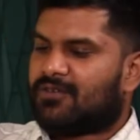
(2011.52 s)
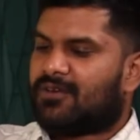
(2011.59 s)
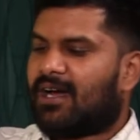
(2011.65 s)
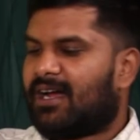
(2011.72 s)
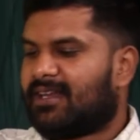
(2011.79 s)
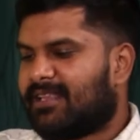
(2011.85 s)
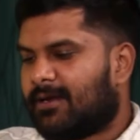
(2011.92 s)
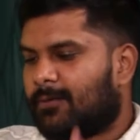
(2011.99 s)
So,
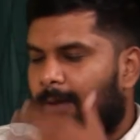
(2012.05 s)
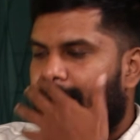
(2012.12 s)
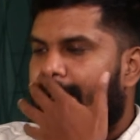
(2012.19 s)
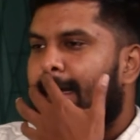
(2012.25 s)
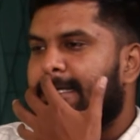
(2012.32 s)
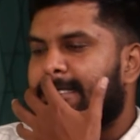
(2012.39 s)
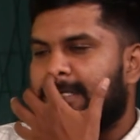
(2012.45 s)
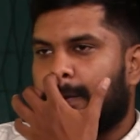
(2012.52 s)
Karthik, one
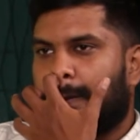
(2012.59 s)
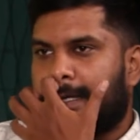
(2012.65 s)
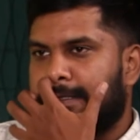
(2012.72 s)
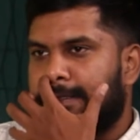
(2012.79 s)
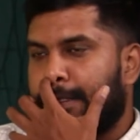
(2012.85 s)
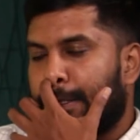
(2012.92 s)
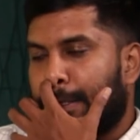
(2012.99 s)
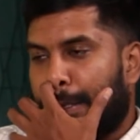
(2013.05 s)
last
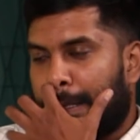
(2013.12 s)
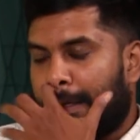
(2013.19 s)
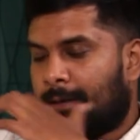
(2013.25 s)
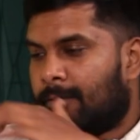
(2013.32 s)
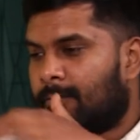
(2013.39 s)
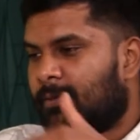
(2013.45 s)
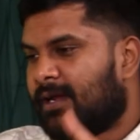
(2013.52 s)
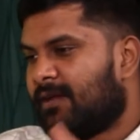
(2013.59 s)
question.
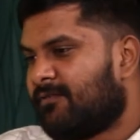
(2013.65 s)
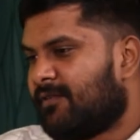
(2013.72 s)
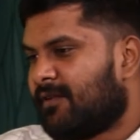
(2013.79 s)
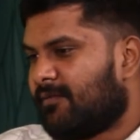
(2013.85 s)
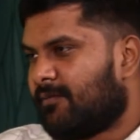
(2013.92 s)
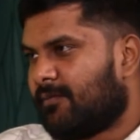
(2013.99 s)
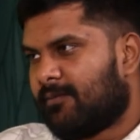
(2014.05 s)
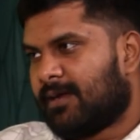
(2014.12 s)

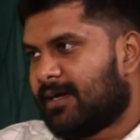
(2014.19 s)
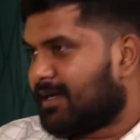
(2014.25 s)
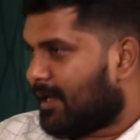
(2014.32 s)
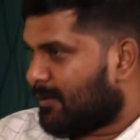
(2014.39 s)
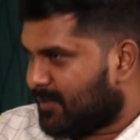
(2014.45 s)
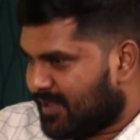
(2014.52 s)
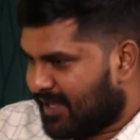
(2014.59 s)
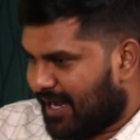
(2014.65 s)
We are
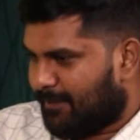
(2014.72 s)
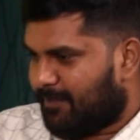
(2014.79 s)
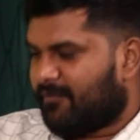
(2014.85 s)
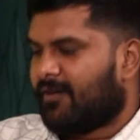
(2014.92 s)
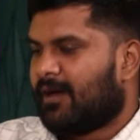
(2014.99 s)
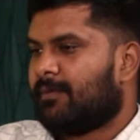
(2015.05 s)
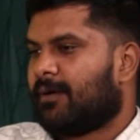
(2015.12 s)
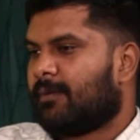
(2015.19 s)
done with the
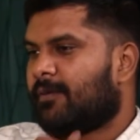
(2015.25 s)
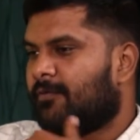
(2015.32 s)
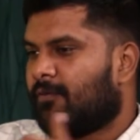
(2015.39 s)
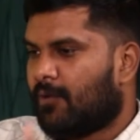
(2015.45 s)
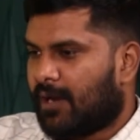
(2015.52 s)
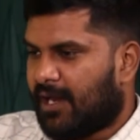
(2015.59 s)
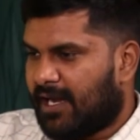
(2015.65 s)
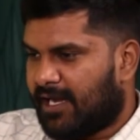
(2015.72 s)
rapid fire, but
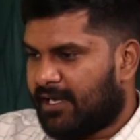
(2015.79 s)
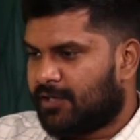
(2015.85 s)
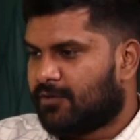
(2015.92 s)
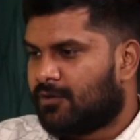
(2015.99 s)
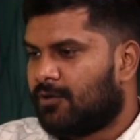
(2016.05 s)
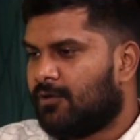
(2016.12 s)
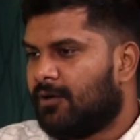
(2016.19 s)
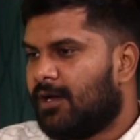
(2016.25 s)
before I let you
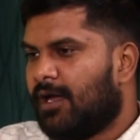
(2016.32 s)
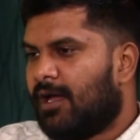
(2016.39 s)
go,